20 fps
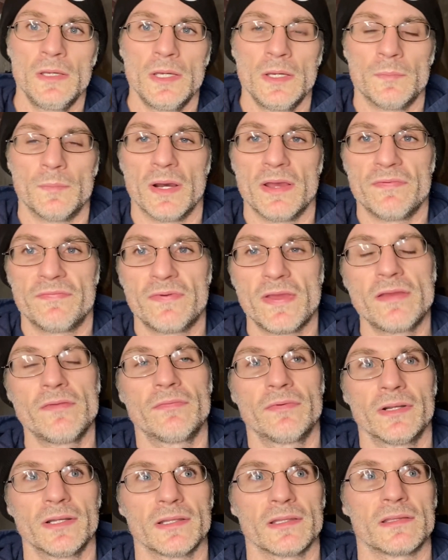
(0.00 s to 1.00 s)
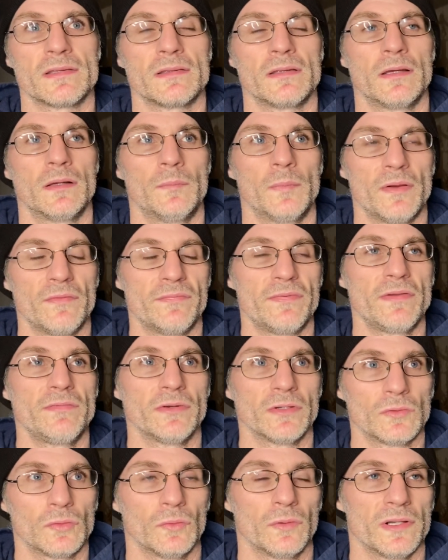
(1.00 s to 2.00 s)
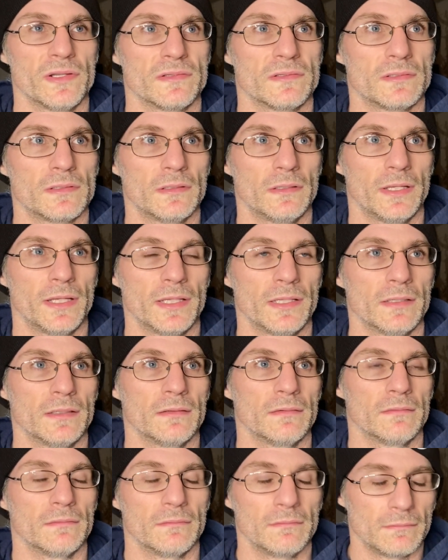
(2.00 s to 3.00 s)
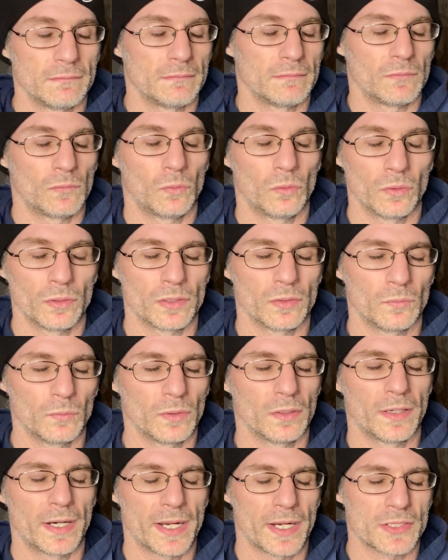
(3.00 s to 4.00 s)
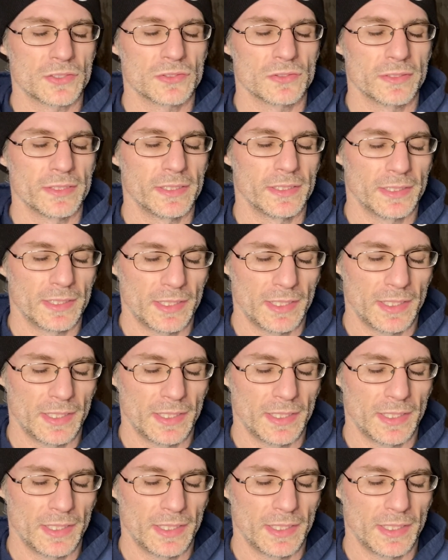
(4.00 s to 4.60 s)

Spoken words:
my favorite toys in order were actually